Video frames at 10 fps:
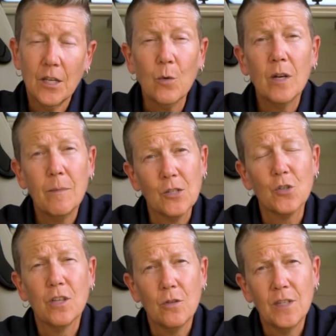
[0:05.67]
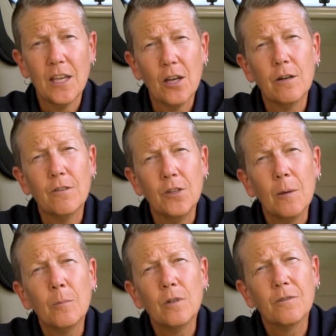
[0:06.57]
You want to make sure that you take care of a
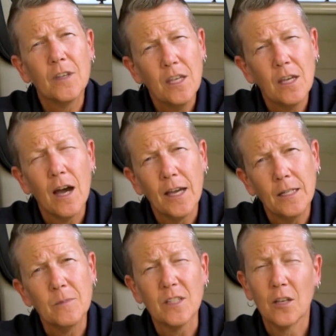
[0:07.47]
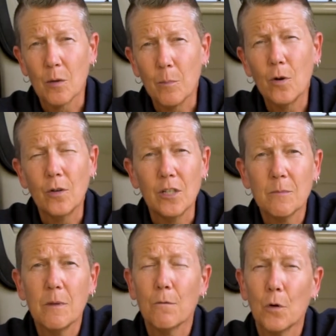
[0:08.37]
number of key items and
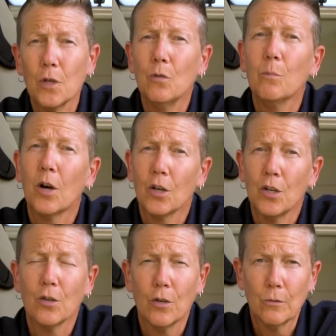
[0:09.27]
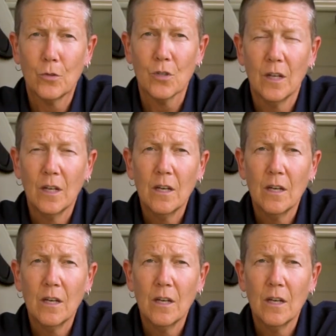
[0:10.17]
components before you park your coach.